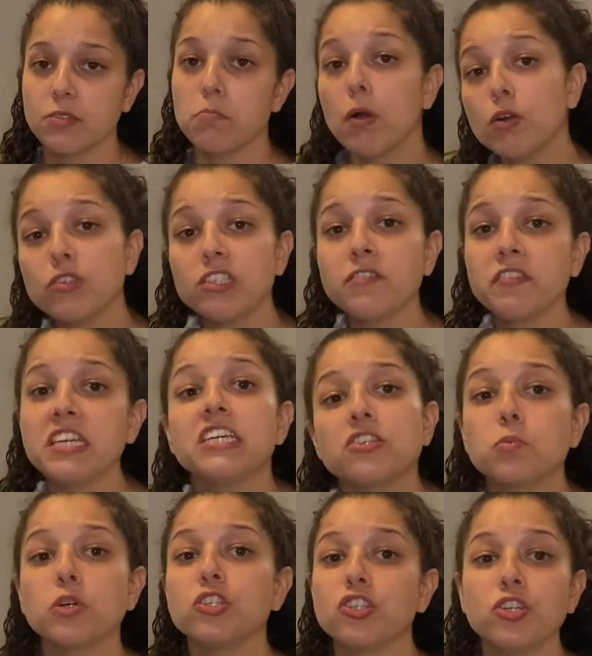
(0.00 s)
Most of these
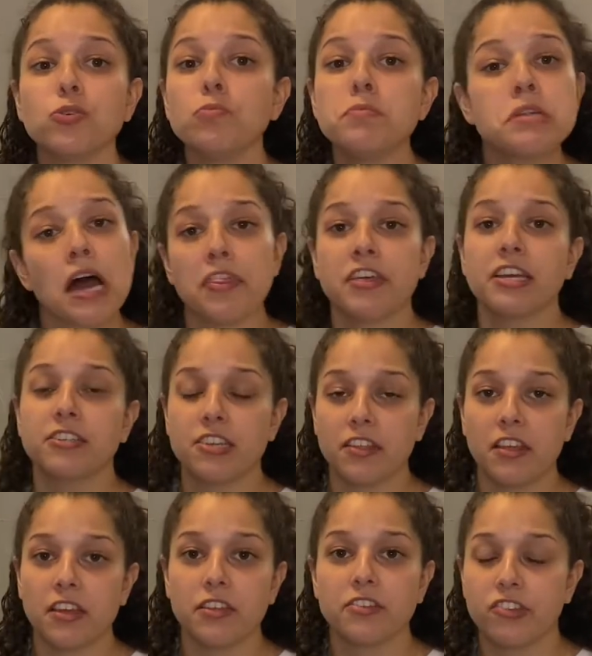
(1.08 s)
will do nothing to
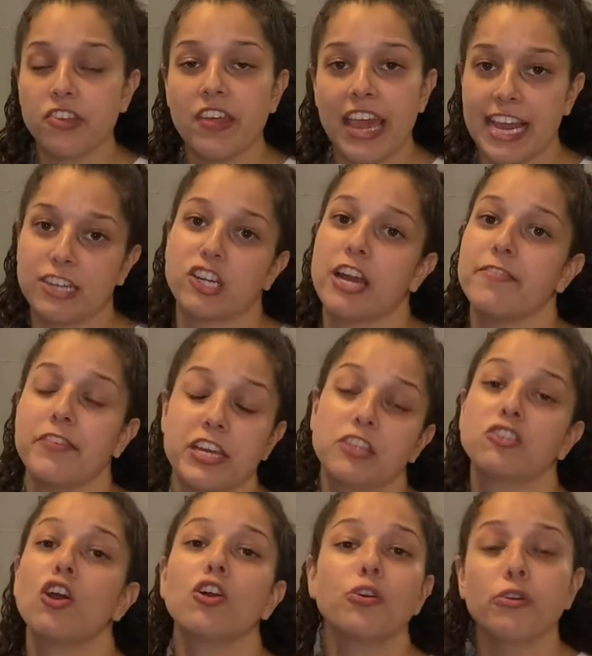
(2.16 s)
the, to the HIV. It's
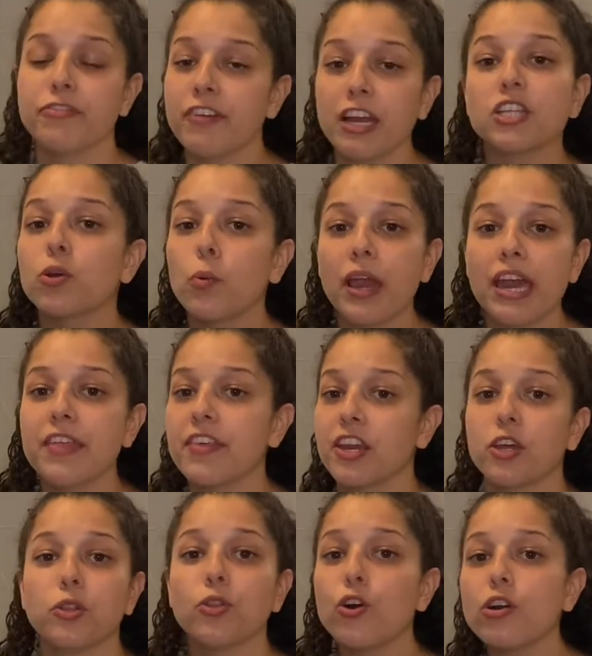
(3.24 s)
not going to affect the way that
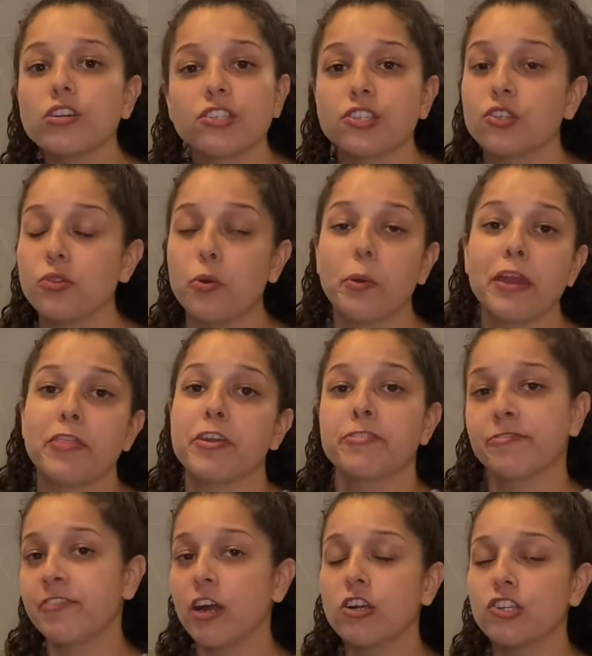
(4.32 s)
it looks, the way that it
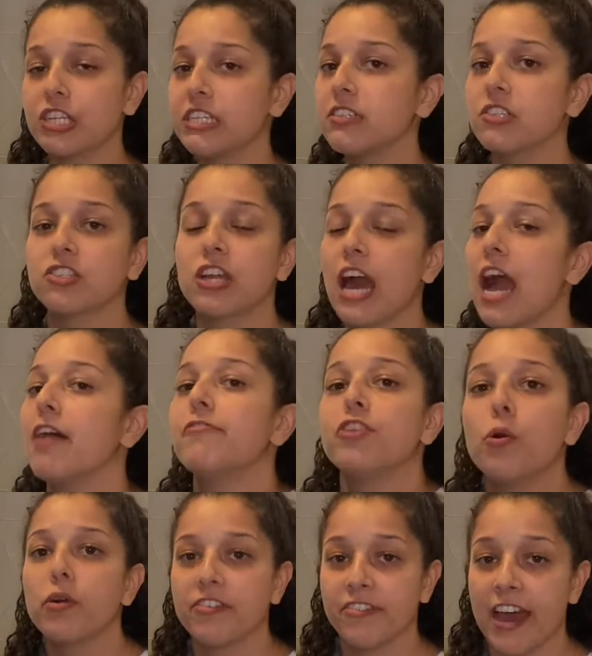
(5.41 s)
functions. It's going to have
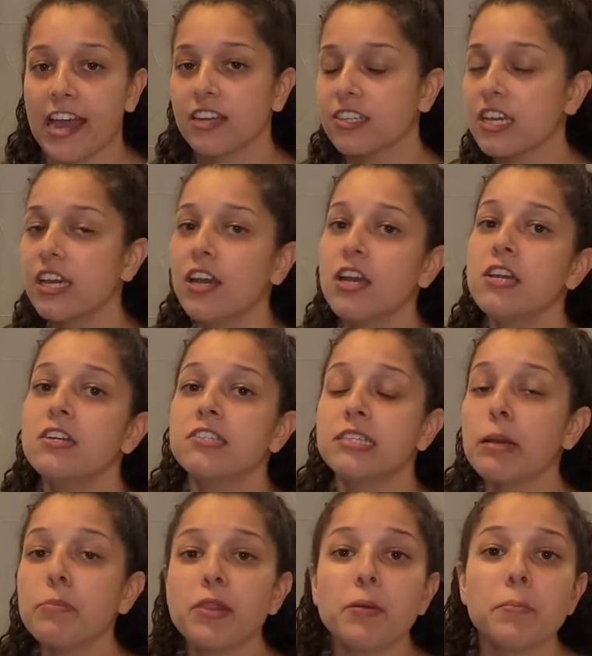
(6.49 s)
effect.
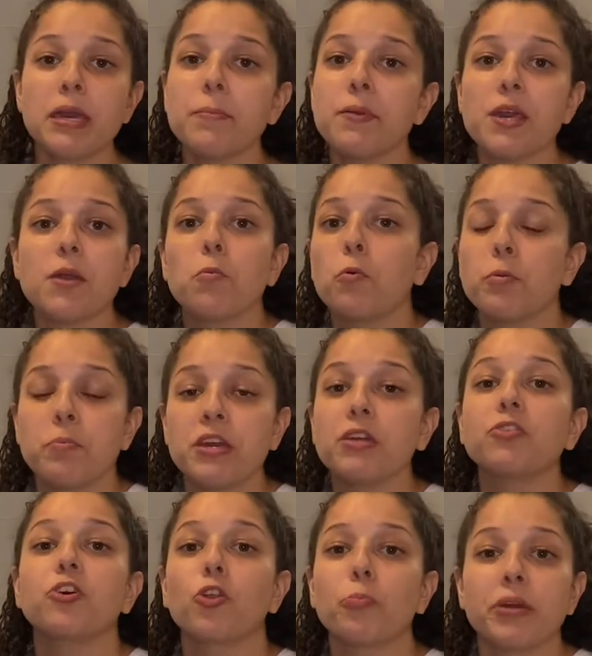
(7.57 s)
Some of them maybe would be a
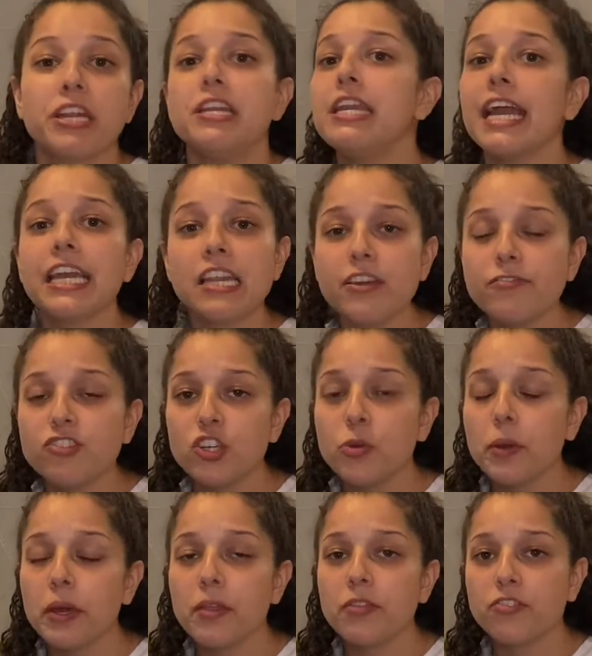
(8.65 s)
little bit negative to
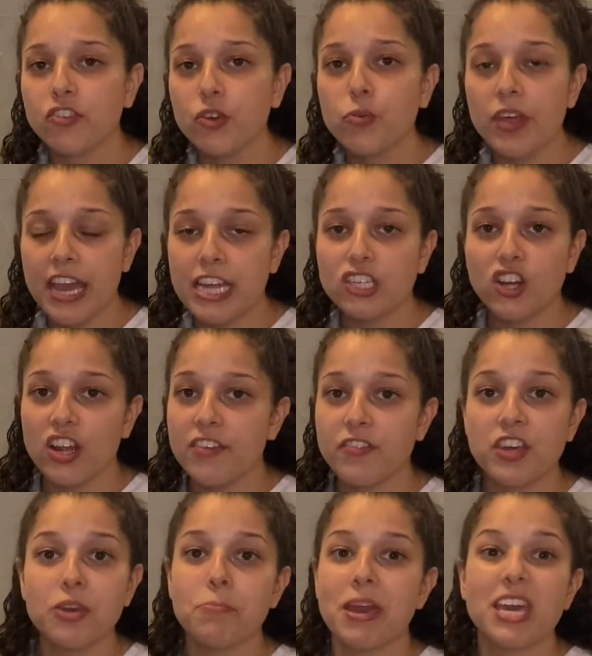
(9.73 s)
it, to the
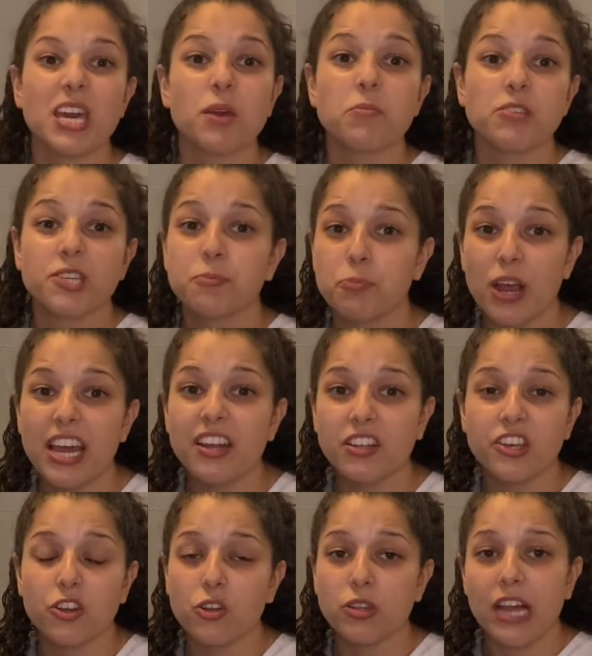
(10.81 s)
HIV, make it spread a
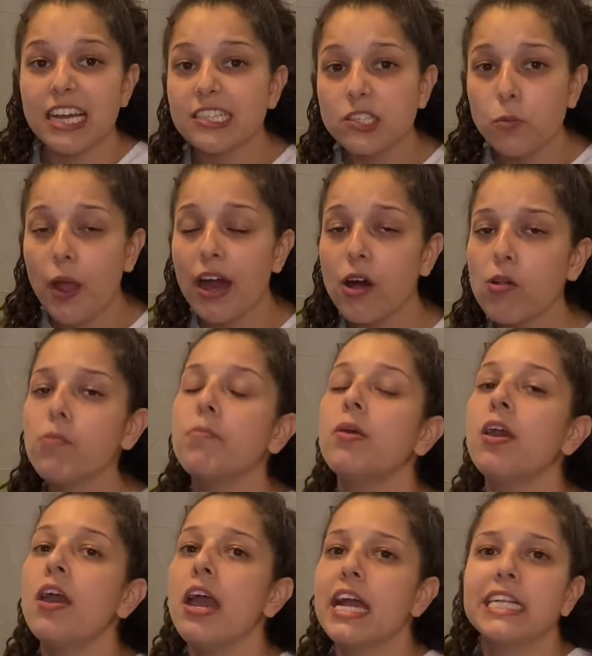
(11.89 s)
little less well.
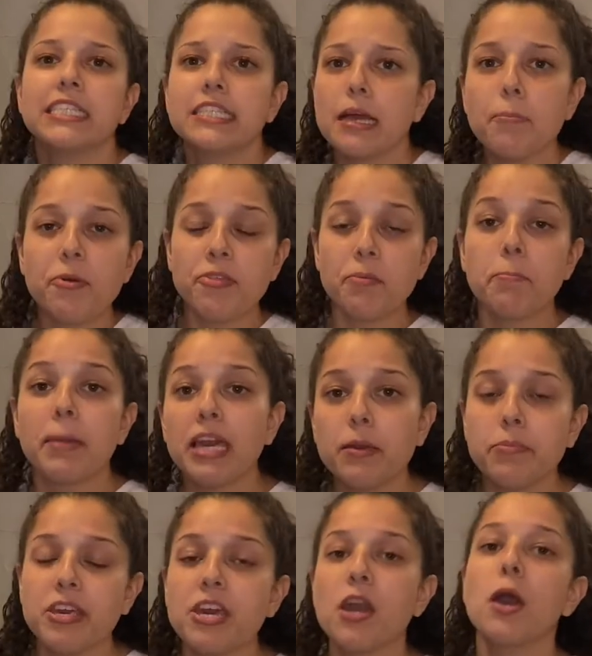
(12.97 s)
And some of them
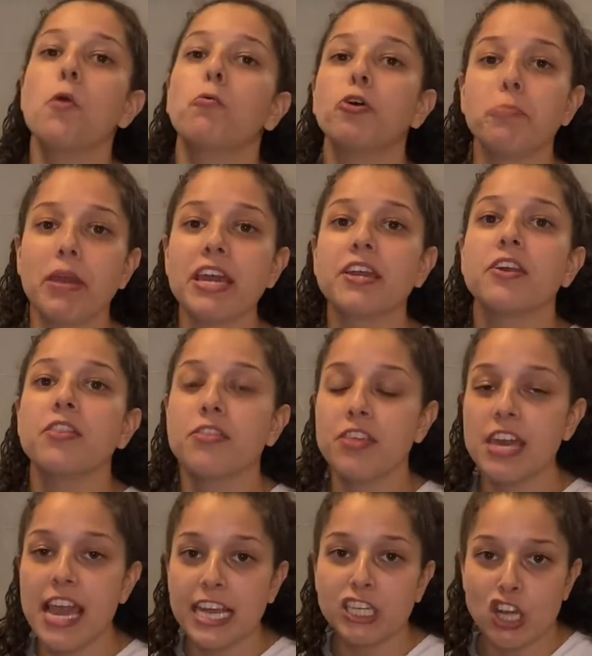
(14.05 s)
maybe would make
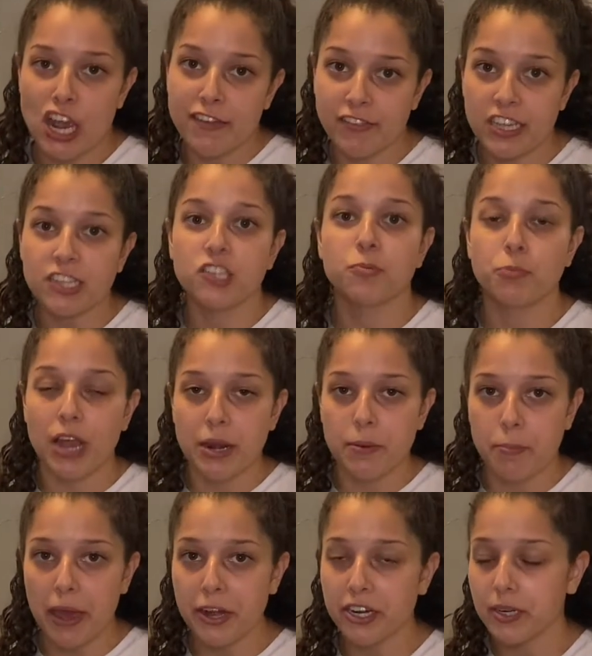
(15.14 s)
the HIV spread
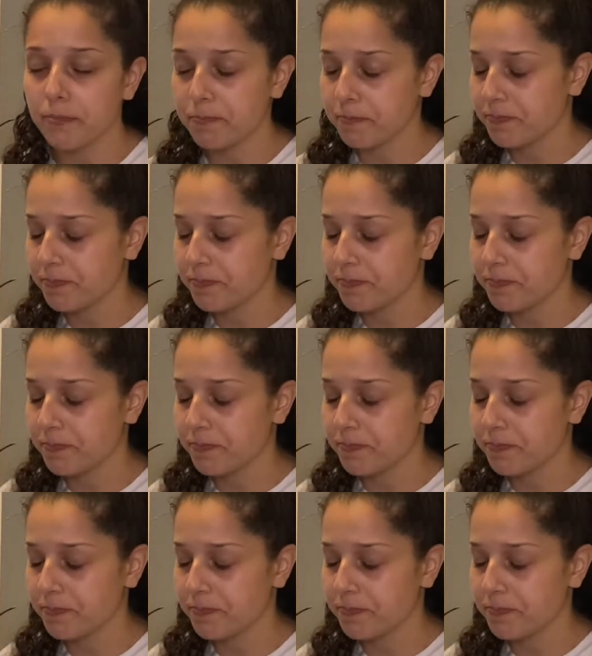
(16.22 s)
better.